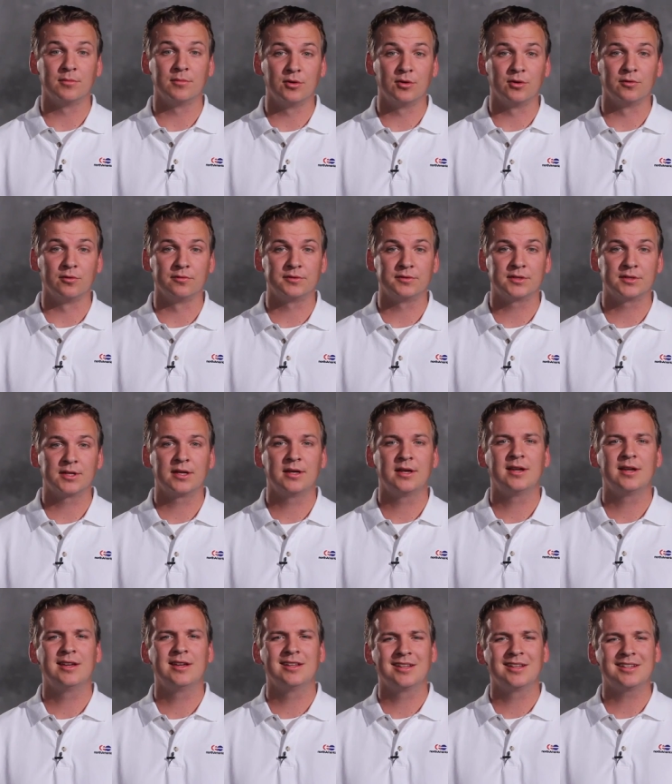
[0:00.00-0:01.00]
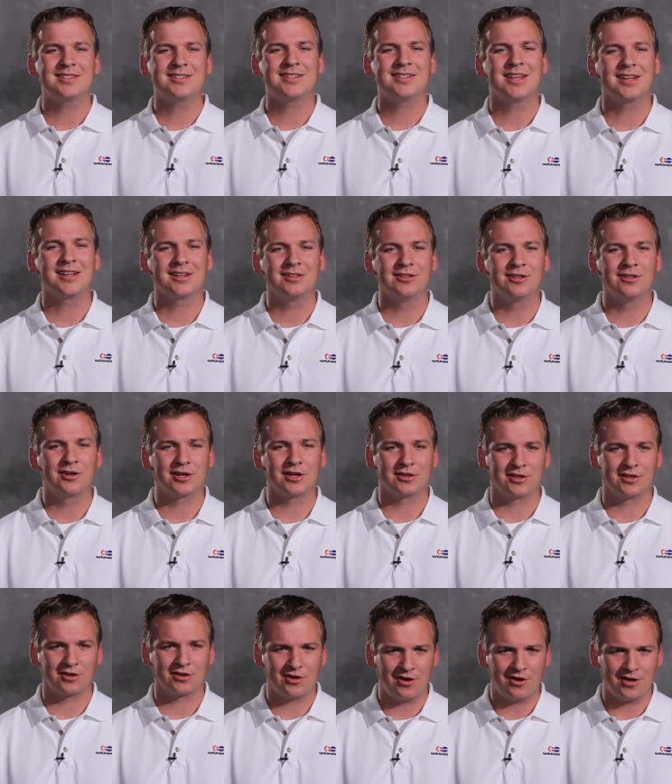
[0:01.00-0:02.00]
of moves, let's take a look at
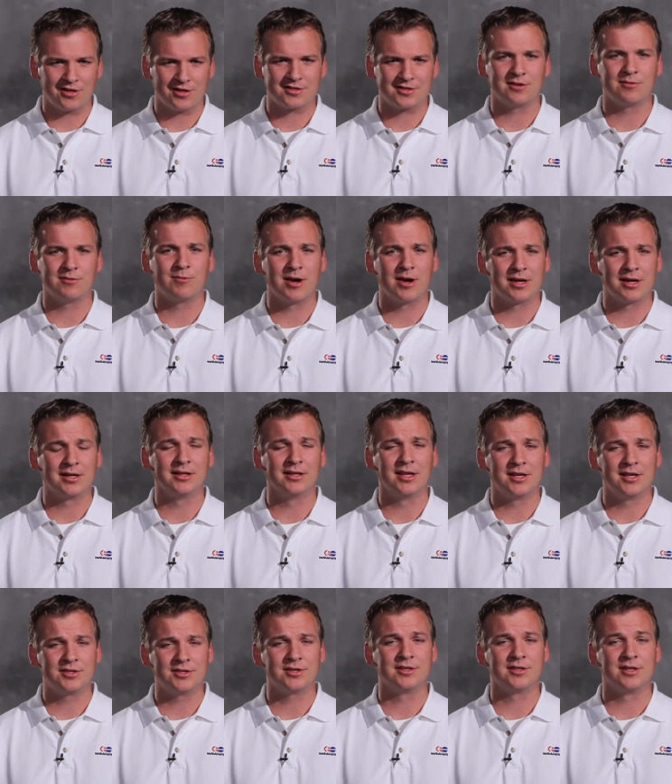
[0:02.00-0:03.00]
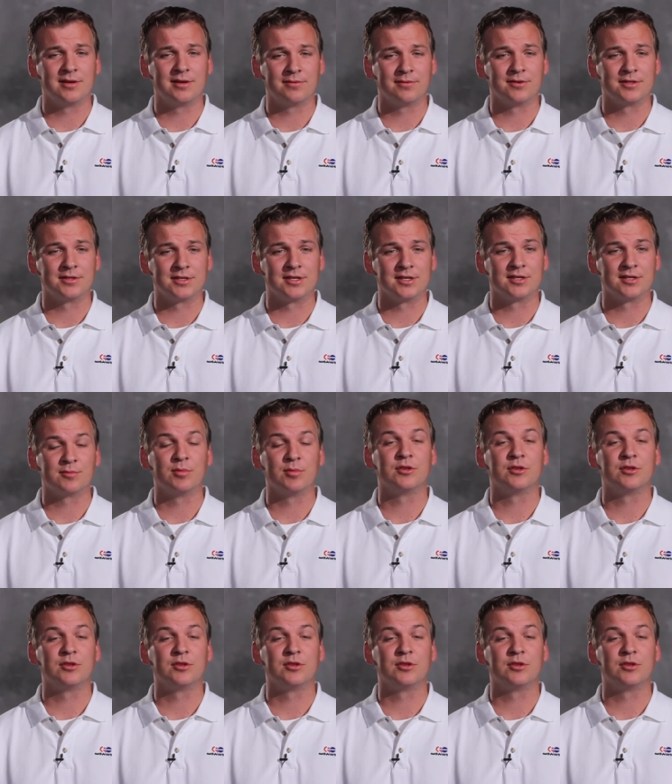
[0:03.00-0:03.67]
the cost and regulation differences